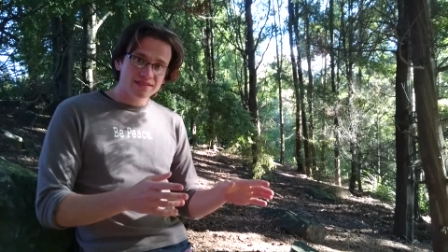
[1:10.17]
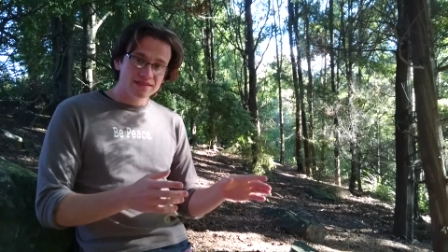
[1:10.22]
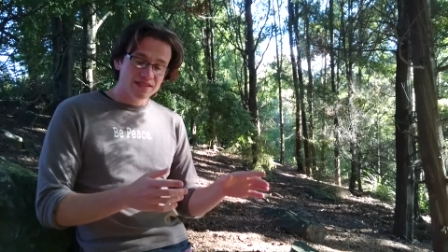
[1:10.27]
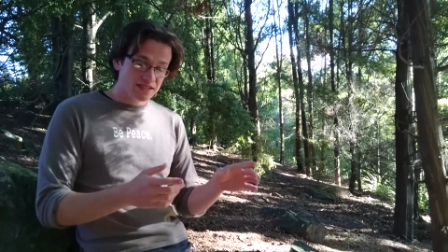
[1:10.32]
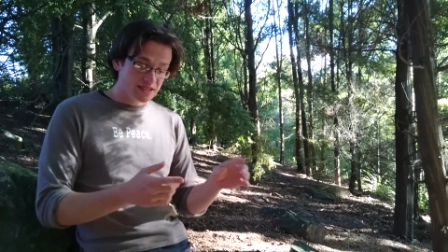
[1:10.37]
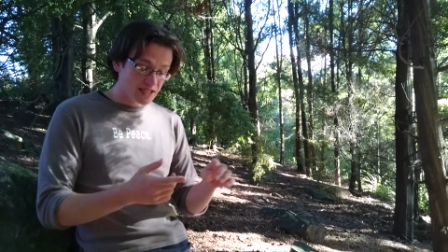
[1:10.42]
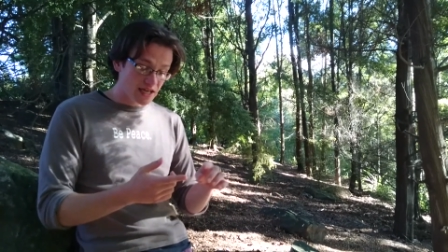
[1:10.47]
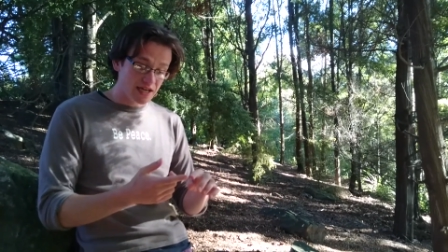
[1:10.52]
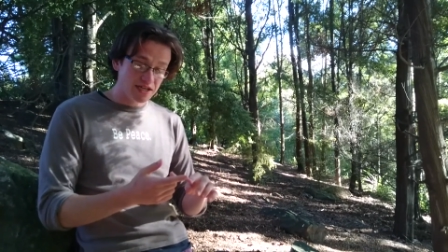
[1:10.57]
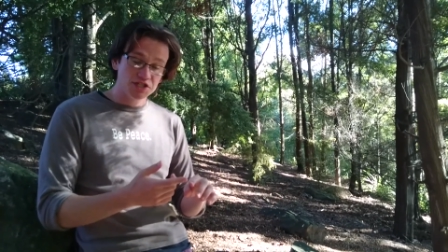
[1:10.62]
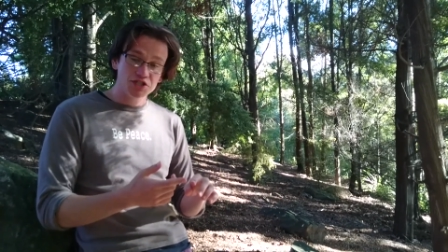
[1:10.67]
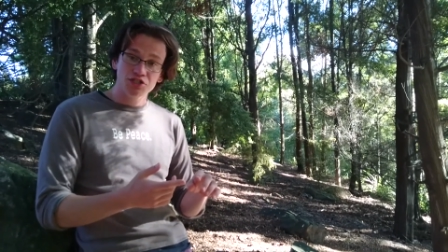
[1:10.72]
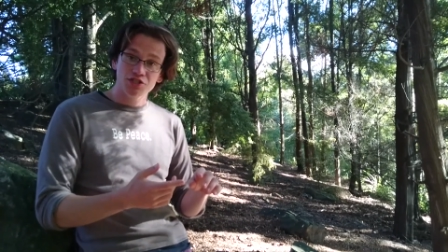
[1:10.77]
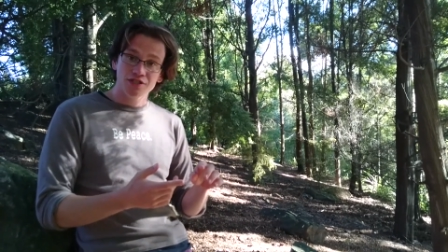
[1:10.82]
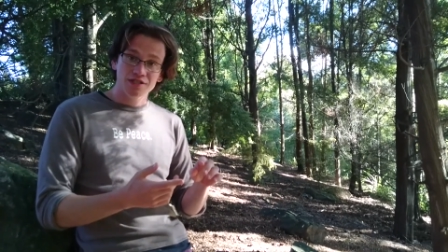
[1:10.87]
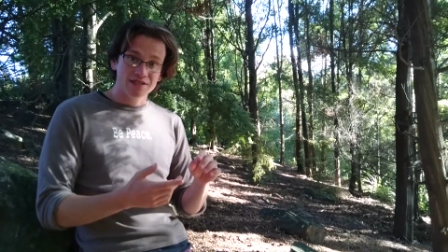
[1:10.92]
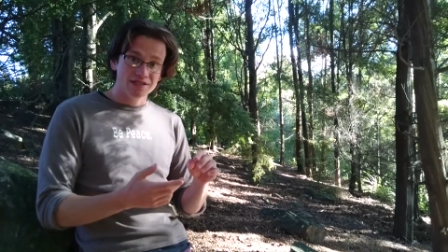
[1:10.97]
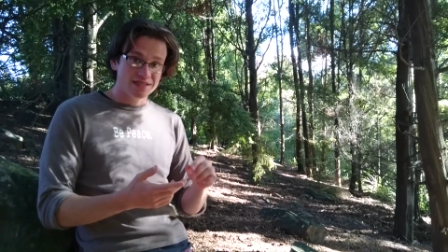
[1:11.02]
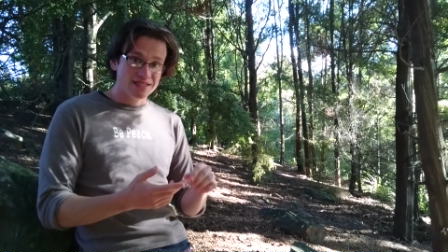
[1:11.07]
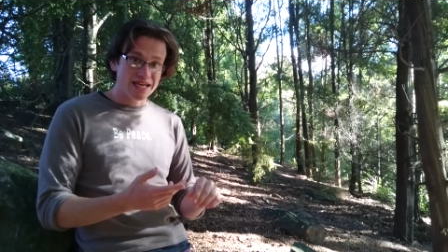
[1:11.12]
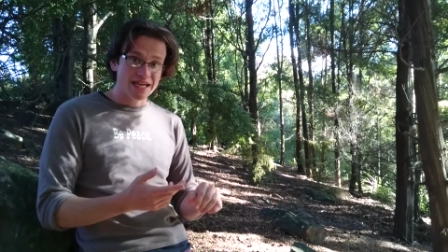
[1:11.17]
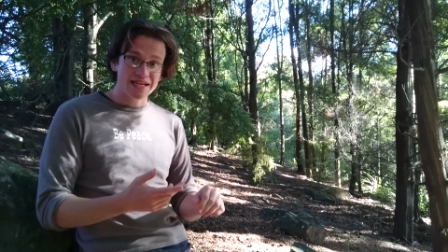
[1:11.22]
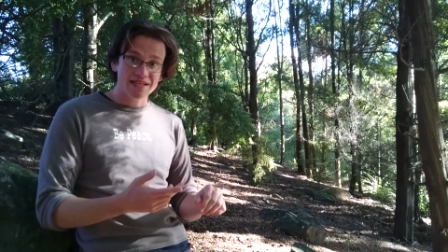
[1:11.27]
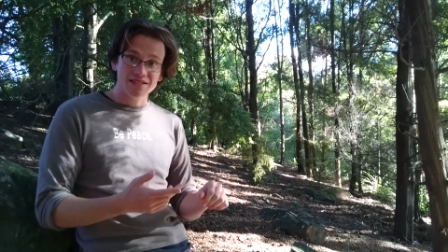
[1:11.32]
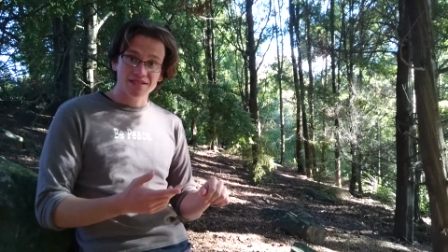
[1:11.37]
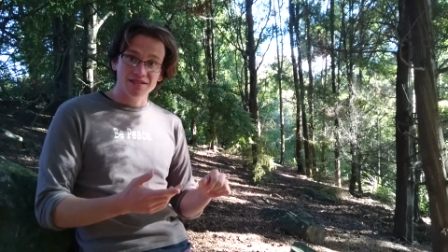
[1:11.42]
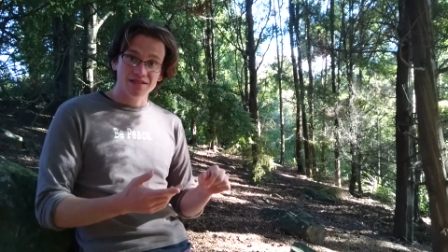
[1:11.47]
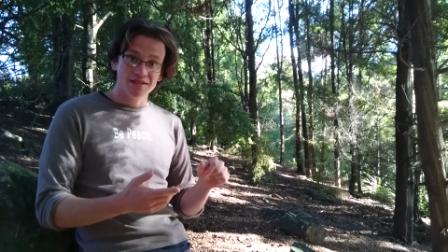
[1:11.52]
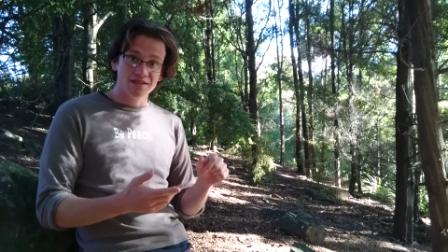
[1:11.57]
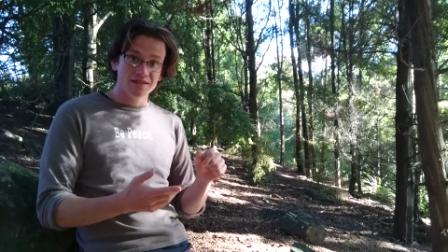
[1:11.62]
the touch,
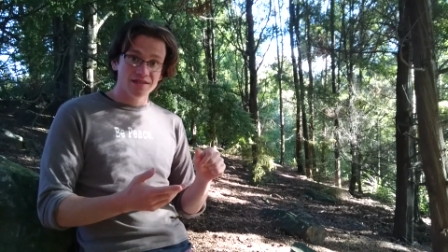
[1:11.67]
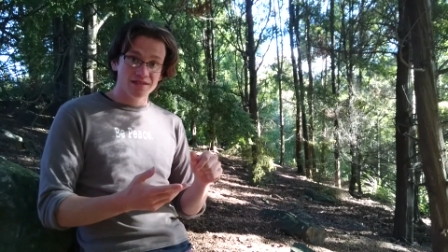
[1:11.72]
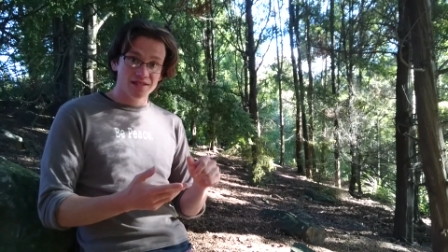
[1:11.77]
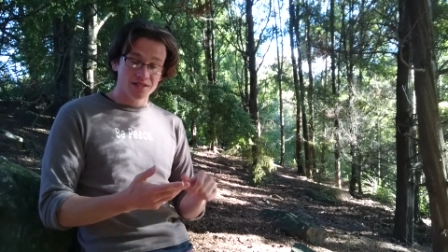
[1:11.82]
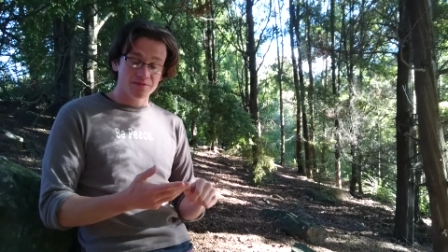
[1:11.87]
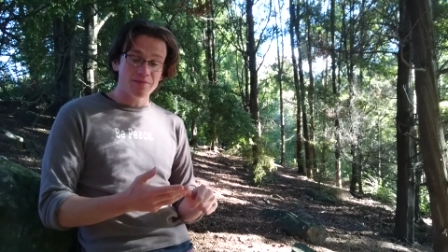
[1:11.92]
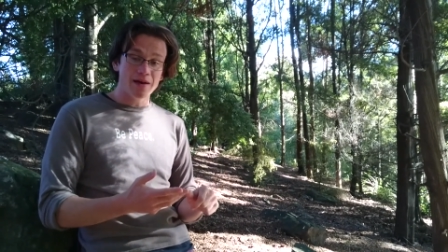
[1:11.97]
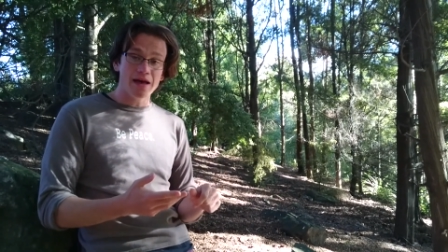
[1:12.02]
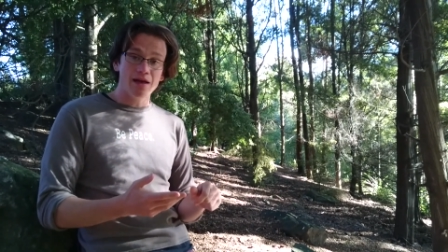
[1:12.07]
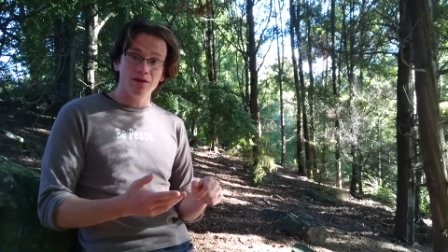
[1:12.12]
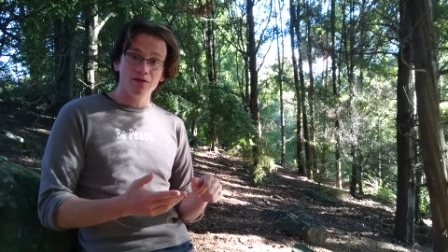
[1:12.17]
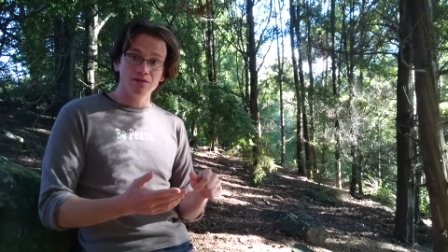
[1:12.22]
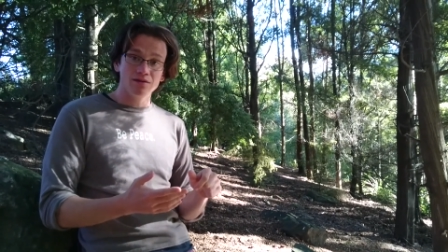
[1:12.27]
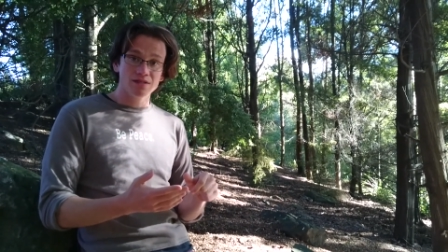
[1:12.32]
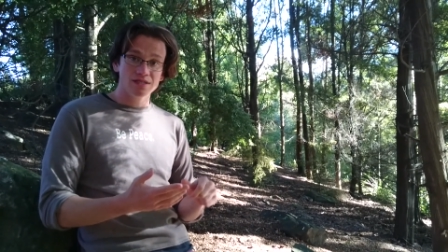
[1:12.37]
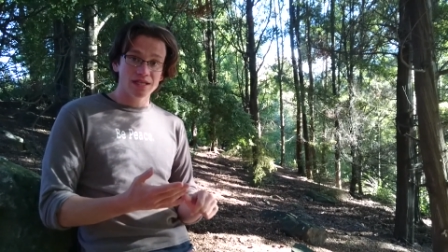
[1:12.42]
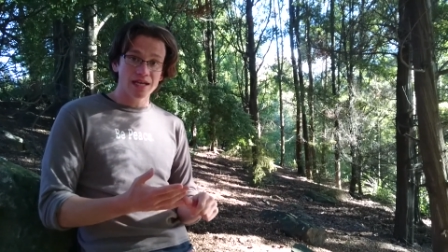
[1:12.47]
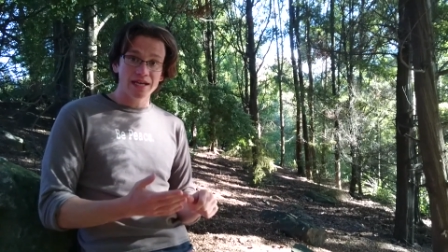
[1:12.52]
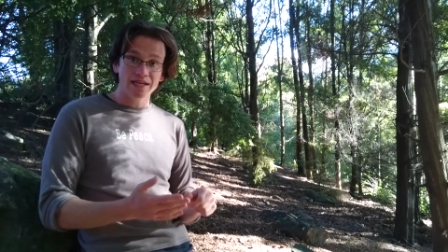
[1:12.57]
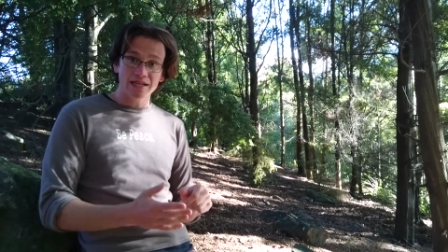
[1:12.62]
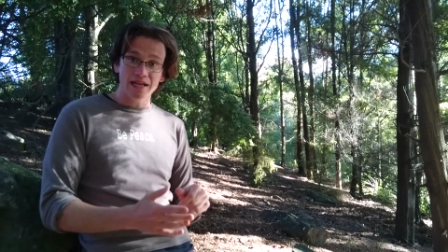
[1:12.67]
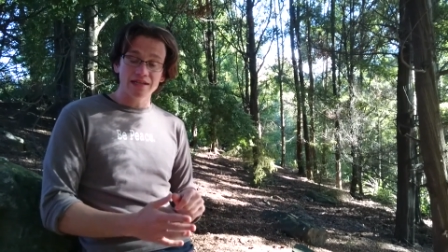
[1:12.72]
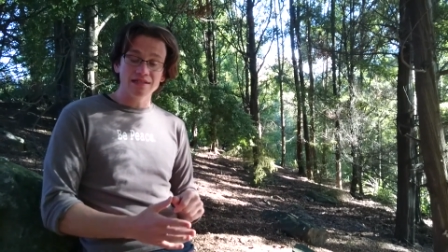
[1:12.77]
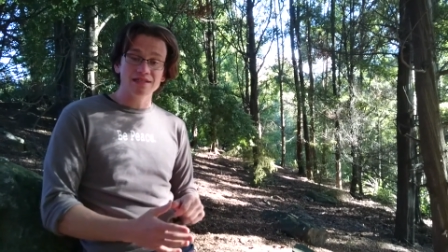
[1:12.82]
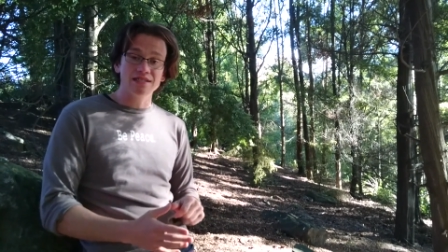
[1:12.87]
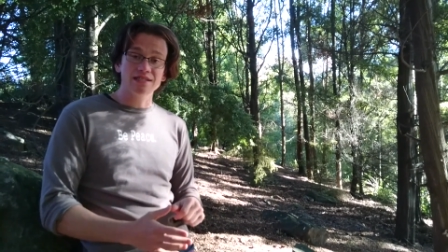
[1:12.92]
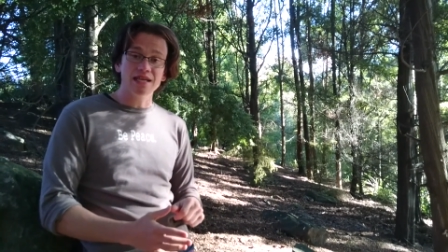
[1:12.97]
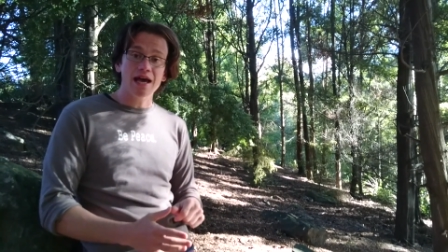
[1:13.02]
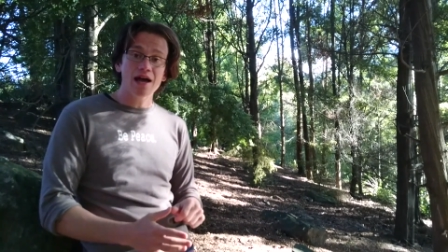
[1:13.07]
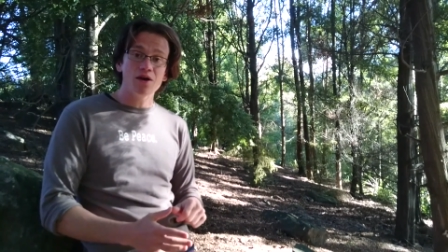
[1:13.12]
taste, smell, sight, and
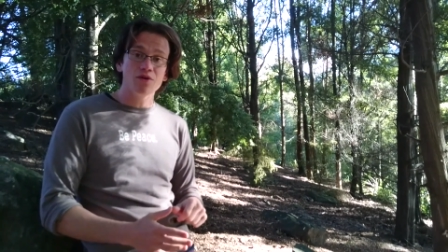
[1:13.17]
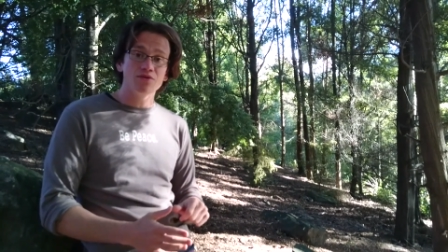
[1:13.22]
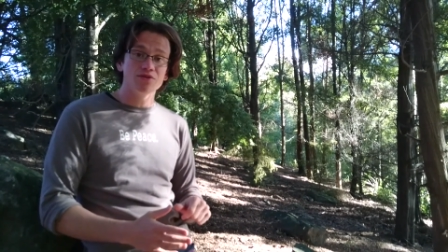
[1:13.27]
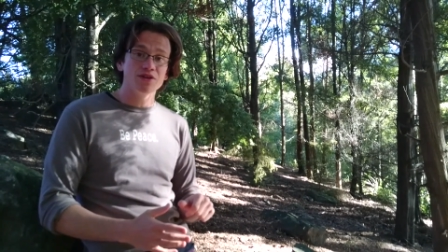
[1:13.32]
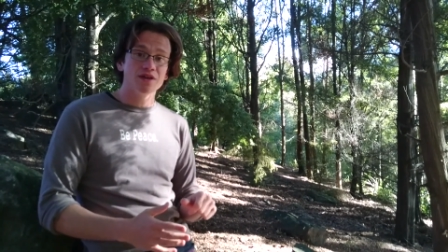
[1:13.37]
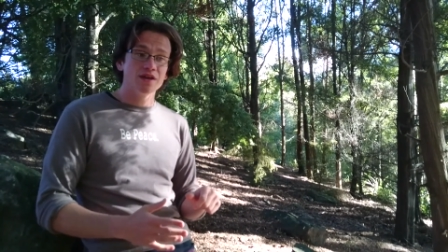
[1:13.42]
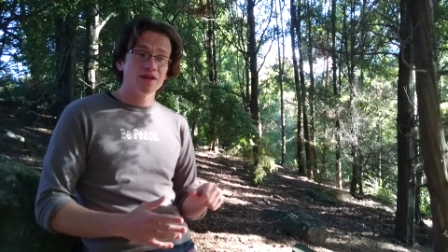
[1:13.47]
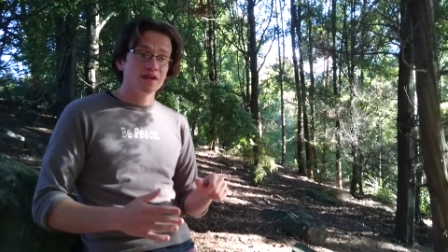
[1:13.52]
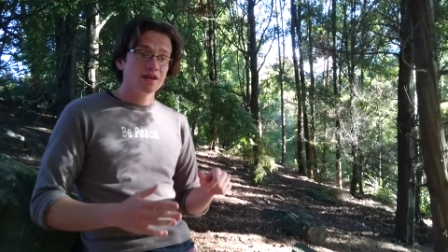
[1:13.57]
sound,